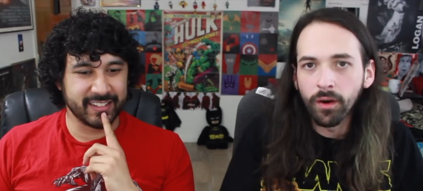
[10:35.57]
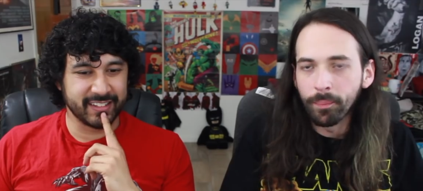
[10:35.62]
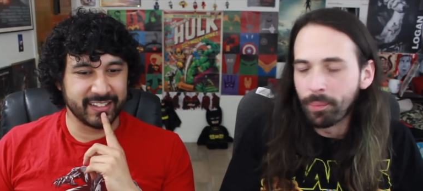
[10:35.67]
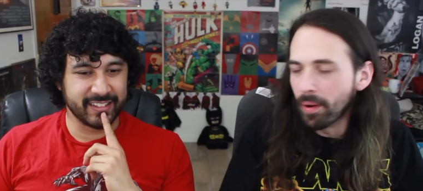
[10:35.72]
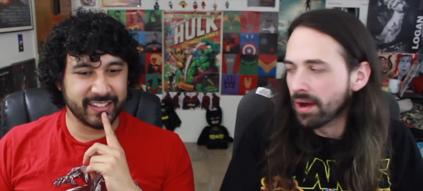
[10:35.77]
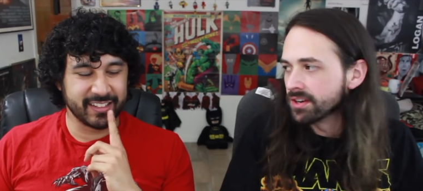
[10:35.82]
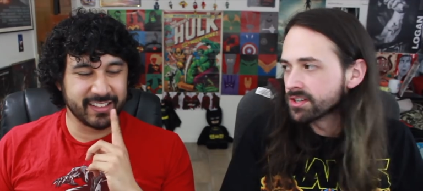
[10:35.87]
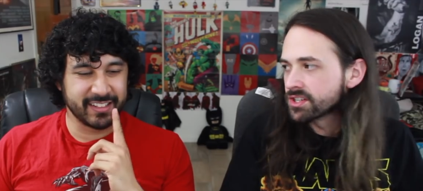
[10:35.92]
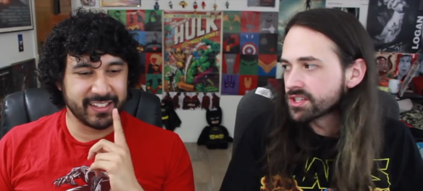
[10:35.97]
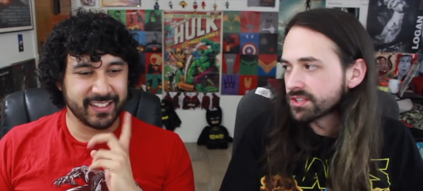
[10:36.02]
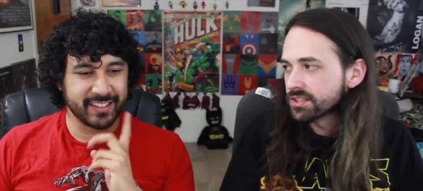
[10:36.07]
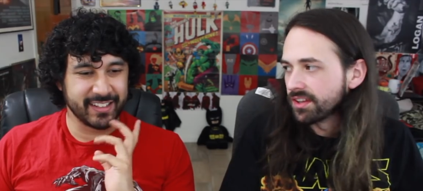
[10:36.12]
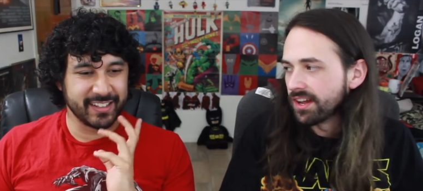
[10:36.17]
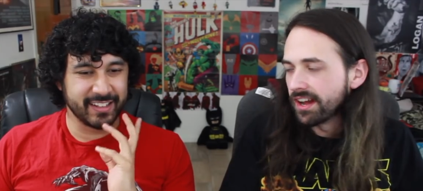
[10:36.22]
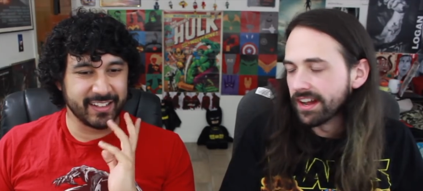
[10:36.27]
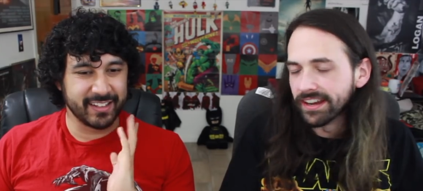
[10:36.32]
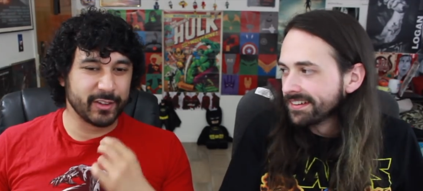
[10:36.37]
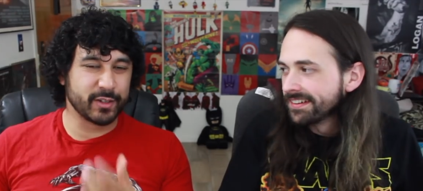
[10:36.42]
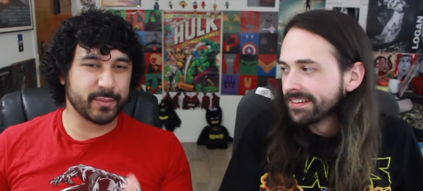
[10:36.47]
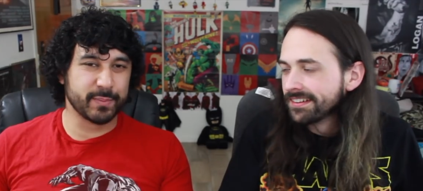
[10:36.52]
Speaker 1: a
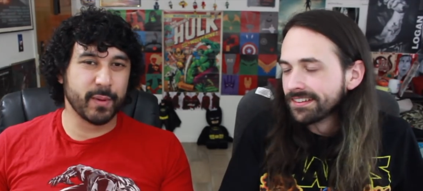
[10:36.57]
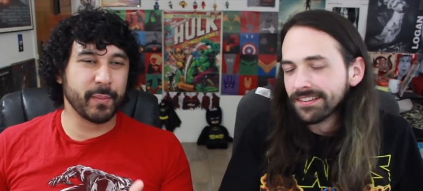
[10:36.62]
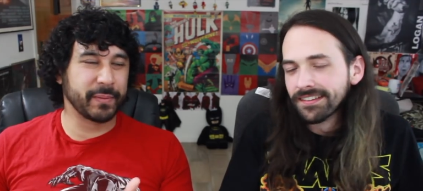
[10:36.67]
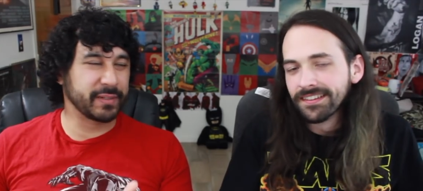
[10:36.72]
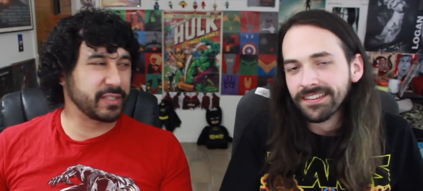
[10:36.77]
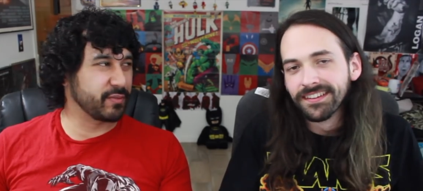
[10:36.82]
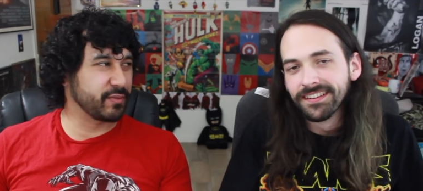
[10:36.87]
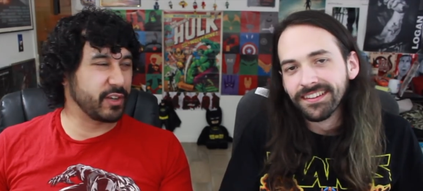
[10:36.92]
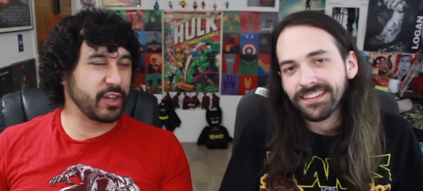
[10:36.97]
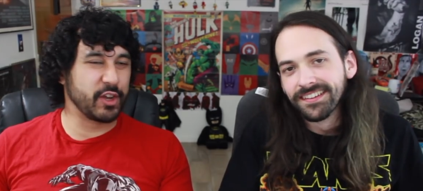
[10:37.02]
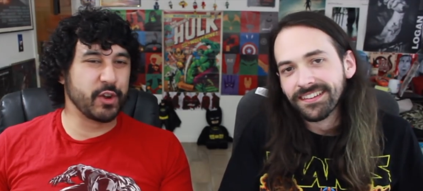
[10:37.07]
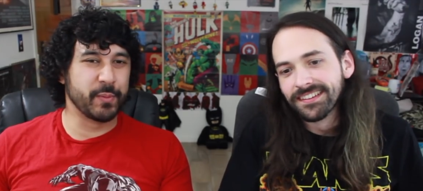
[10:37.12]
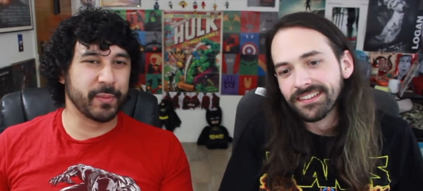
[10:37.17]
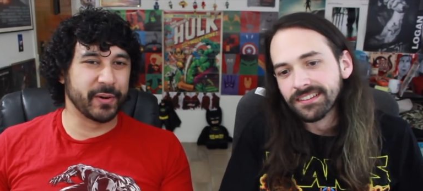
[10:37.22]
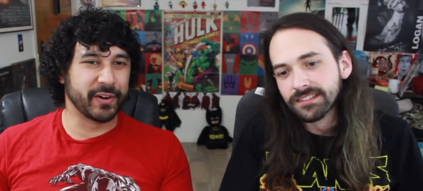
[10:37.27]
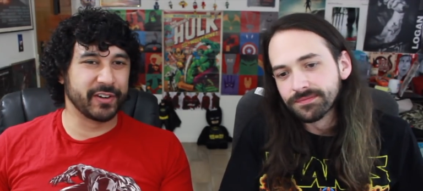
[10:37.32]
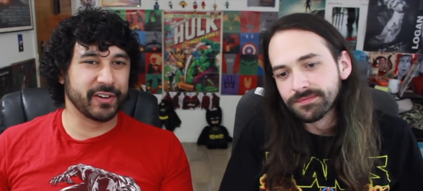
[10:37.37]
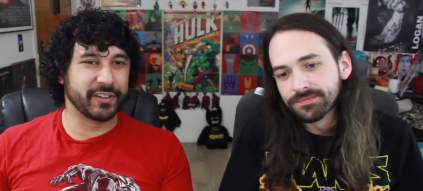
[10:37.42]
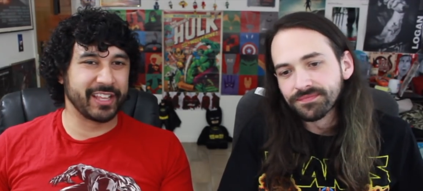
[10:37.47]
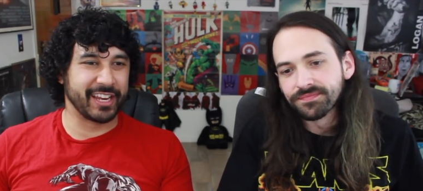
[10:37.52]
punchline. There's moments of
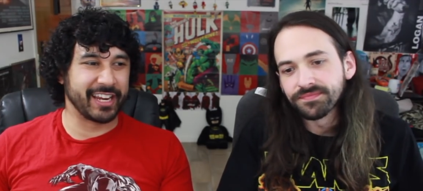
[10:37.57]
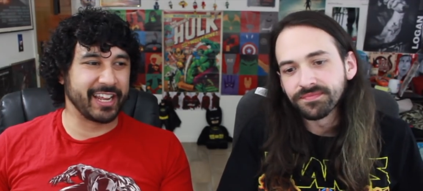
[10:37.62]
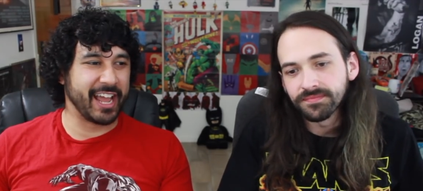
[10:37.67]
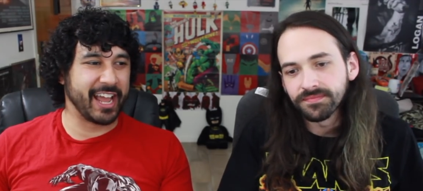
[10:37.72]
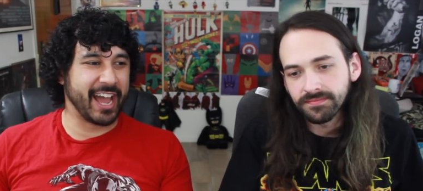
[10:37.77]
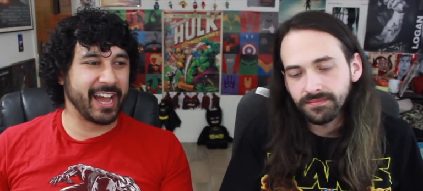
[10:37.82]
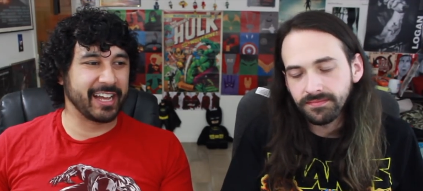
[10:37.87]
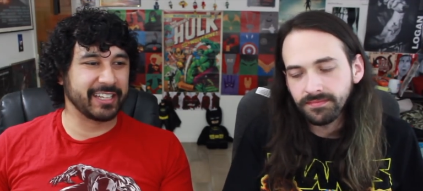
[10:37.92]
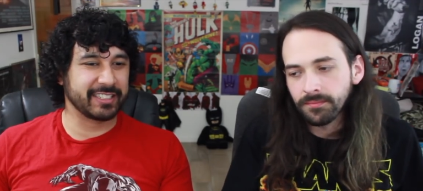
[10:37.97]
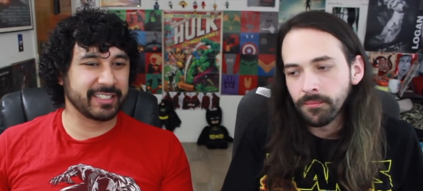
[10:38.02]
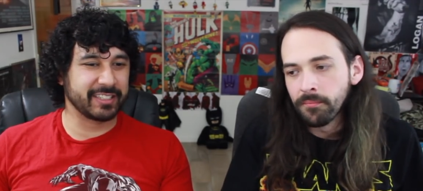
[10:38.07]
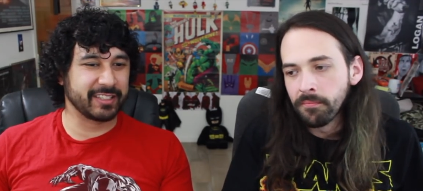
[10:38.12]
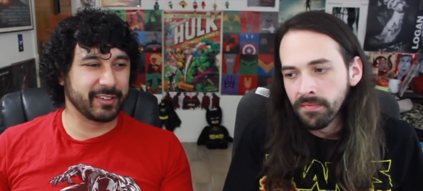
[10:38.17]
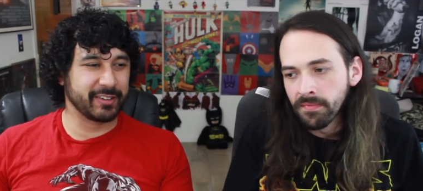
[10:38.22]
humor that that he has.